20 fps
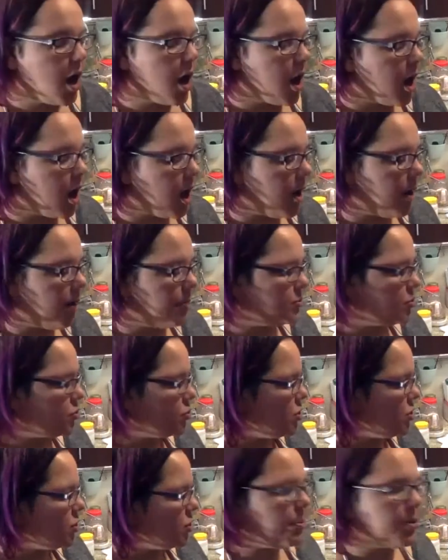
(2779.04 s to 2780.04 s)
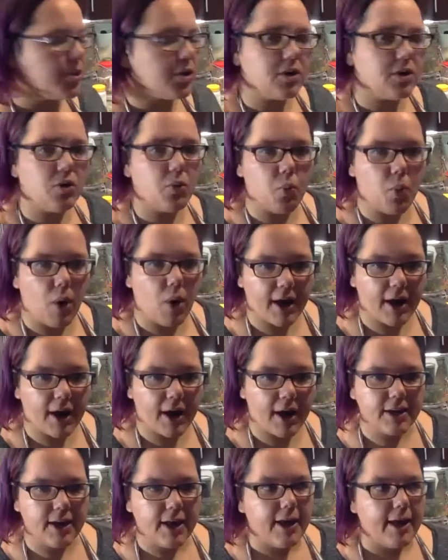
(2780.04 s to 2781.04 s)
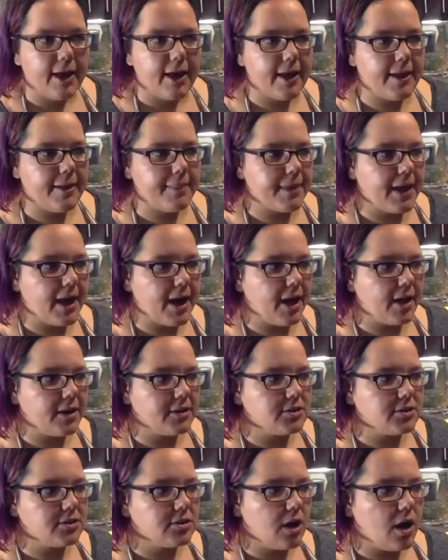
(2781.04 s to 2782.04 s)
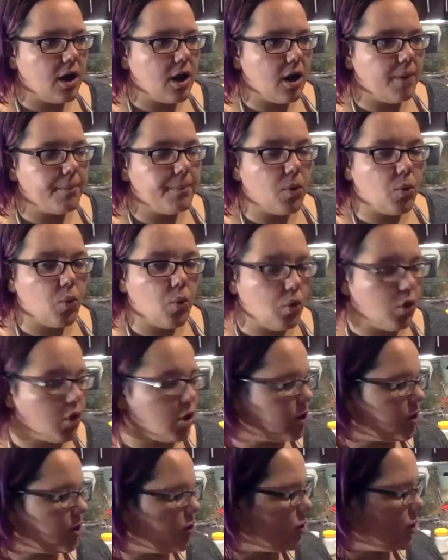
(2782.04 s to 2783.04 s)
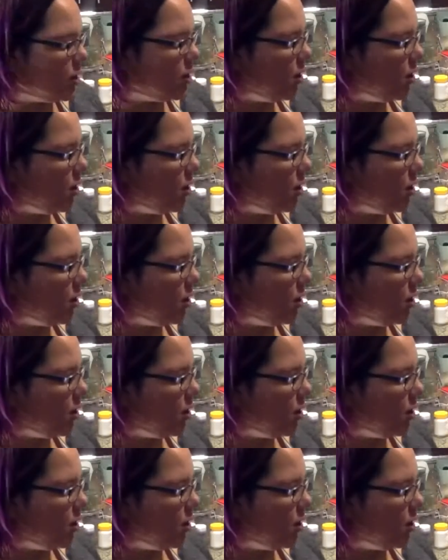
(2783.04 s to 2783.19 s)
Um, so you could put in a wine and that, um, or you could